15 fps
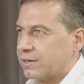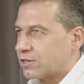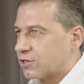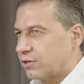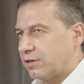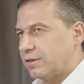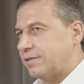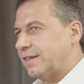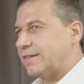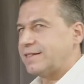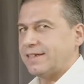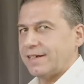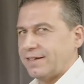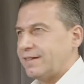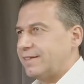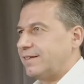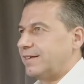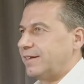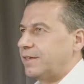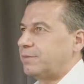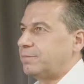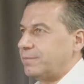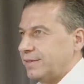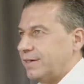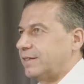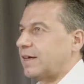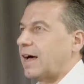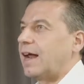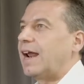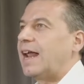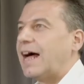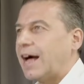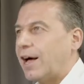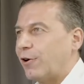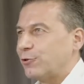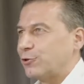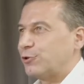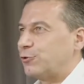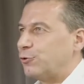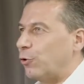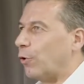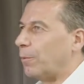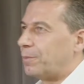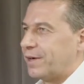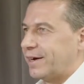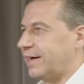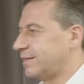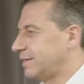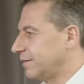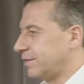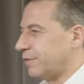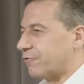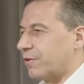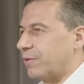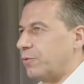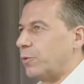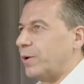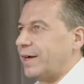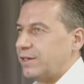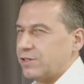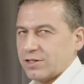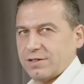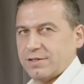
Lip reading: so let's say it allows to operate in different ways.